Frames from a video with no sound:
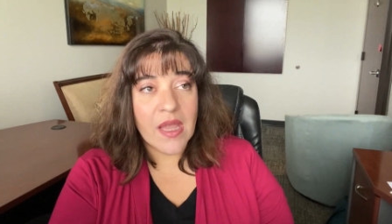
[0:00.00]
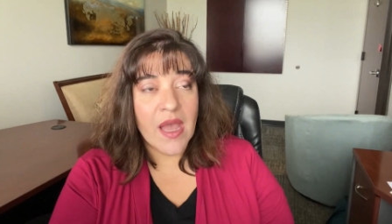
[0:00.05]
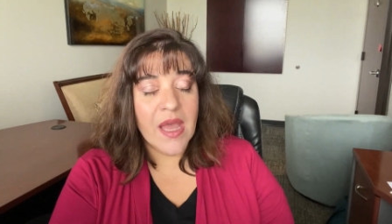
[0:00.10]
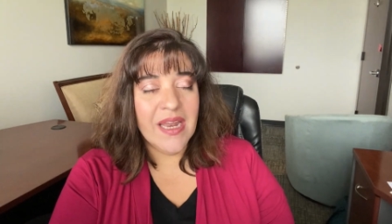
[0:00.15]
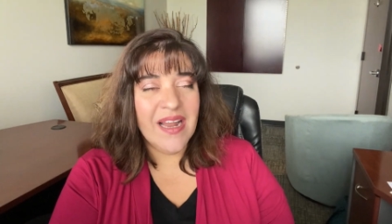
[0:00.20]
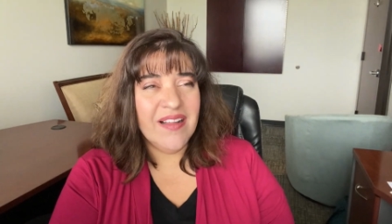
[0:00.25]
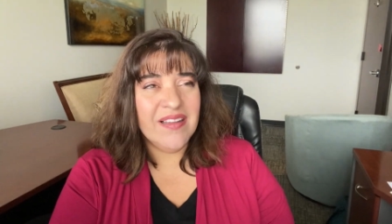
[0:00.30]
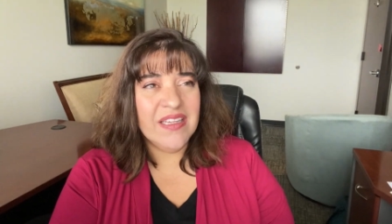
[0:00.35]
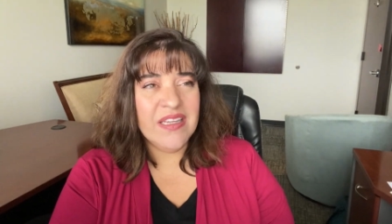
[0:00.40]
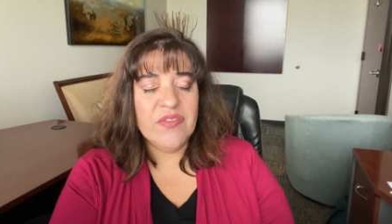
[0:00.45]

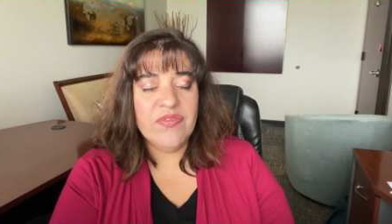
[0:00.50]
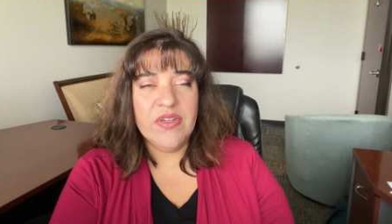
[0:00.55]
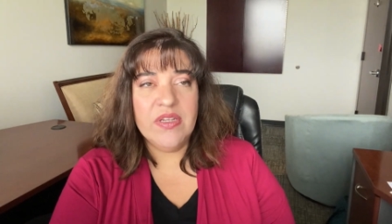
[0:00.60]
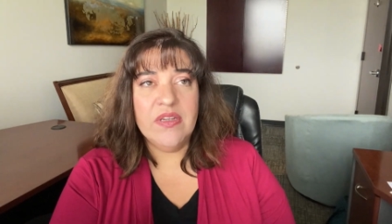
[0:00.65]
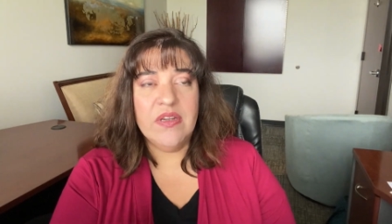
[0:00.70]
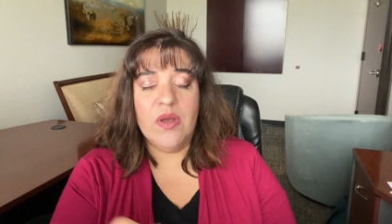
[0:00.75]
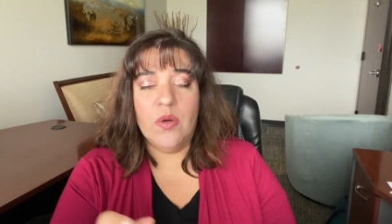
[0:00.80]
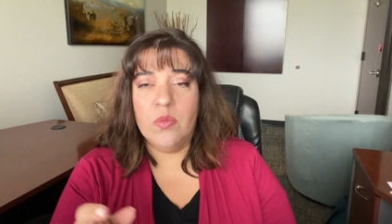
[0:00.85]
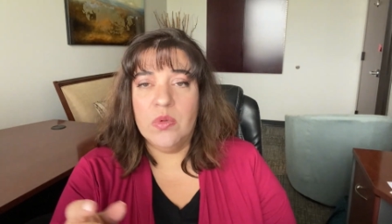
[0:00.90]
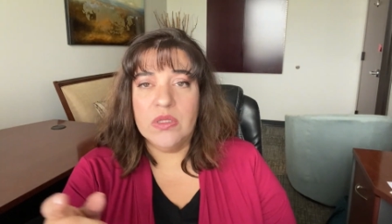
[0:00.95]
And I'll
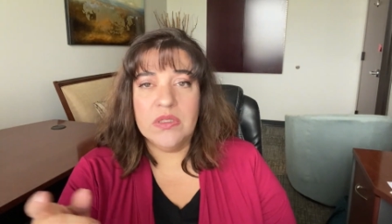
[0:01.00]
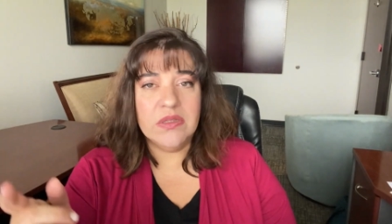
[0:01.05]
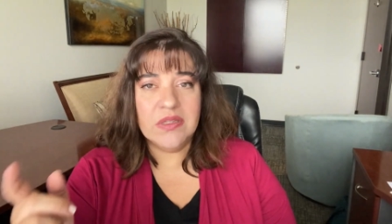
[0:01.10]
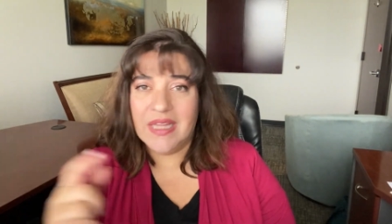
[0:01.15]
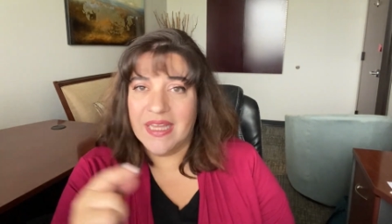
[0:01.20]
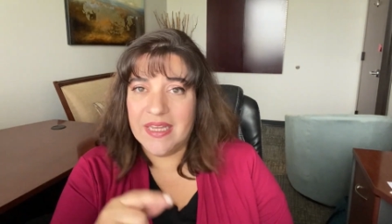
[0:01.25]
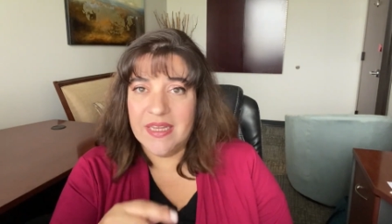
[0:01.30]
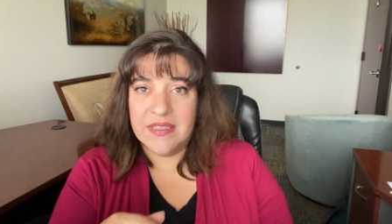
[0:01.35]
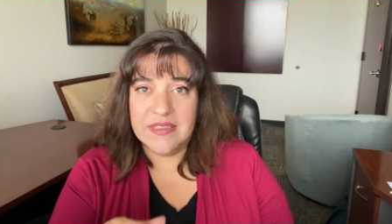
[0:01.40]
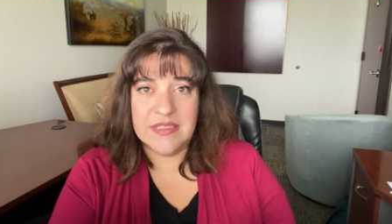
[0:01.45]
even, we'll
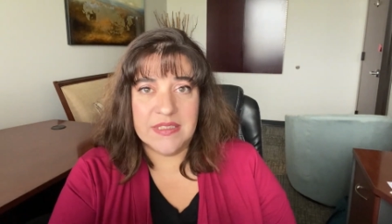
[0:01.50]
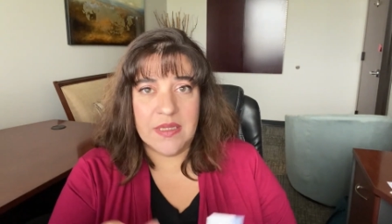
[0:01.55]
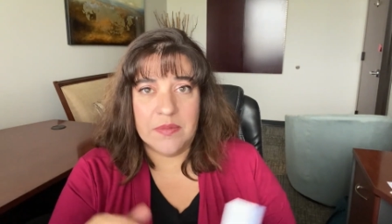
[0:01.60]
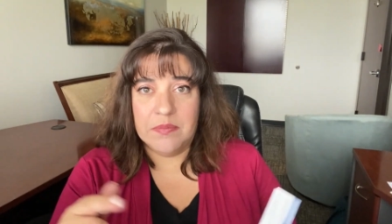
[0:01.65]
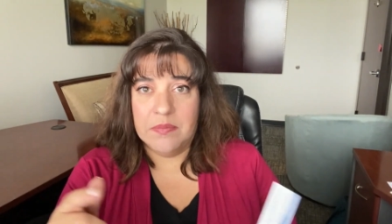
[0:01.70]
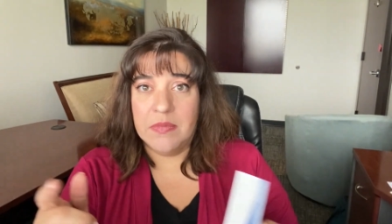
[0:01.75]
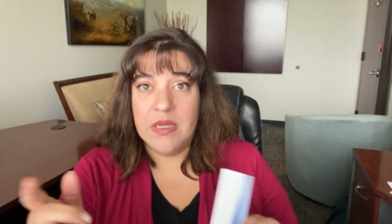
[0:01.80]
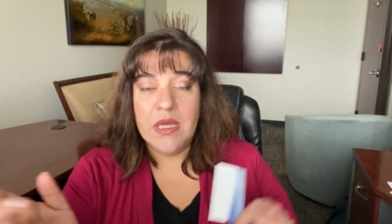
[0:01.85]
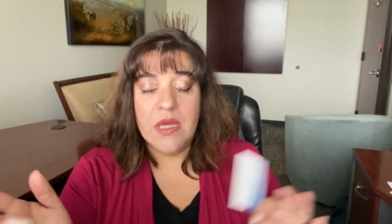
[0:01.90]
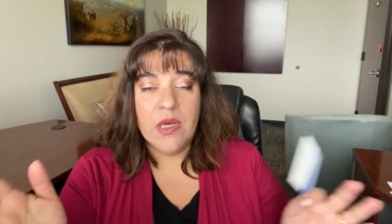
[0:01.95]
link
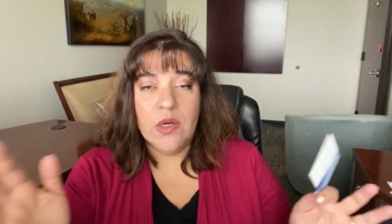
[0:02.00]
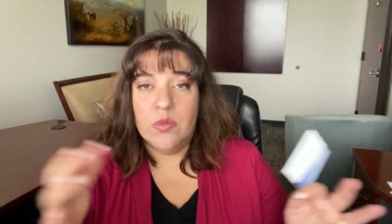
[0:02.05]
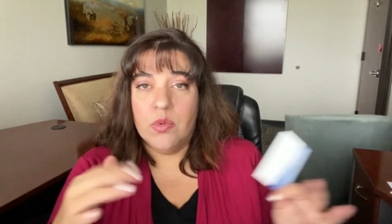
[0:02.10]
some,